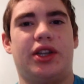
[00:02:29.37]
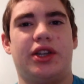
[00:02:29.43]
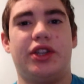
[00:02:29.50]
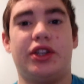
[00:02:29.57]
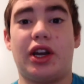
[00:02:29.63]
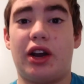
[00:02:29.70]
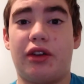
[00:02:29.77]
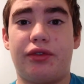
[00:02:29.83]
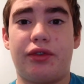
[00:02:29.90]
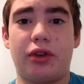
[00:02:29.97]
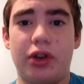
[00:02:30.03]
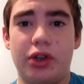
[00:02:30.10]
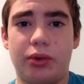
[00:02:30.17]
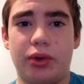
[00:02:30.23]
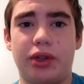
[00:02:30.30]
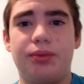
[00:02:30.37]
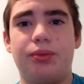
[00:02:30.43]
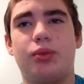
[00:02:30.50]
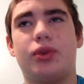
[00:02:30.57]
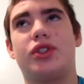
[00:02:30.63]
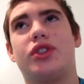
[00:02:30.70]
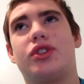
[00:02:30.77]
you know how far you went,
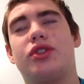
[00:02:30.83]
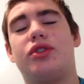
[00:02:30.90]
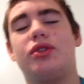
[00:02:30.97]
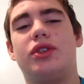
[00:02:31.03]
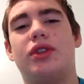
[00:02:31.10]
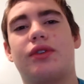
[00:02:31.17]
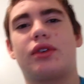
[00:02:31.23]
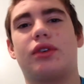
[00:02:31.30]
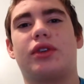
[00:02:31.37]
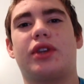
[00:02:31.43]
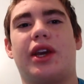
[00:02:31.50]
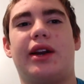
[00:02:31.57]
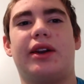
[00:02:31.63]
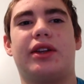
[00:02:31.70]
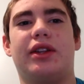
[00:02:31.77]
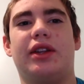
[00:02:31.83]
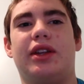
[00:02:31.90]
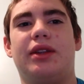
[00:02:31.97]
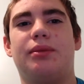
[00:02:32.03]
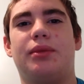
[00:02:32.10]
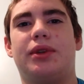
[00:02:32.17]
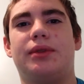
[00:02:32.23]
which isn't too difficult to
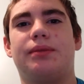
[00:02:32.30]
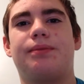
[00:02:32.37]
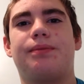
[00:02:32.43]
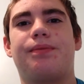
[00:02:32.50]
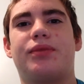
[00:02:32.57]
calculate, but